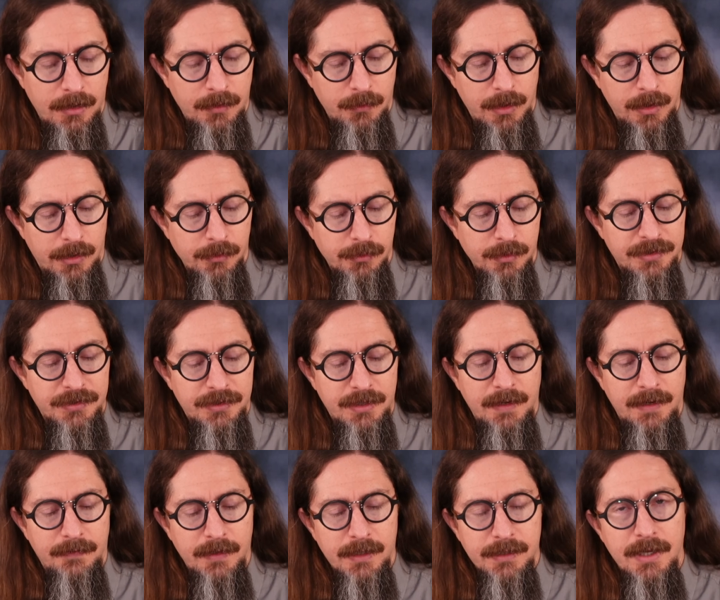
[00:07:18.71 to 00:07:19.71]
we can
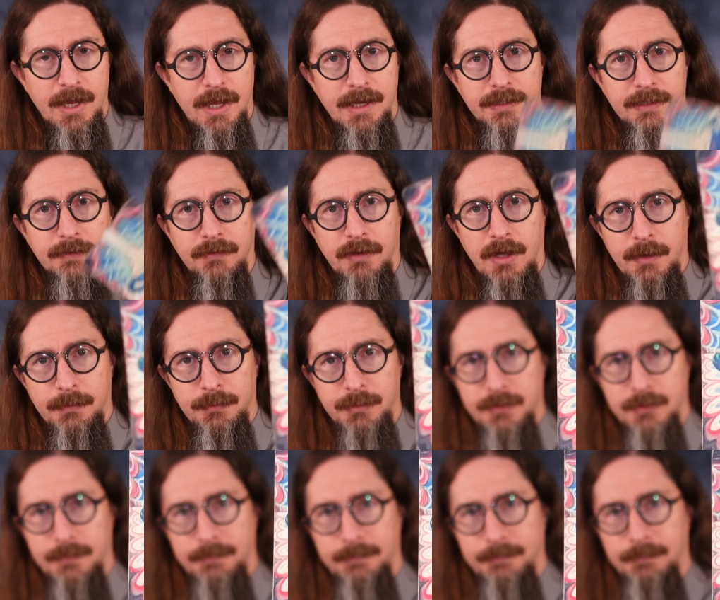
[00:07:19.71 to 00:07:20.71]
receive this Ace of
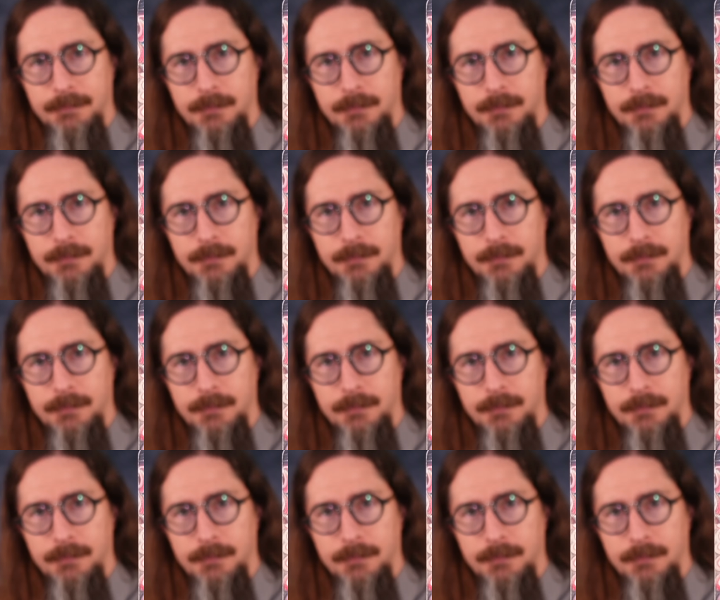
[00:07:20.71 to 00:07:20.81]
Cups.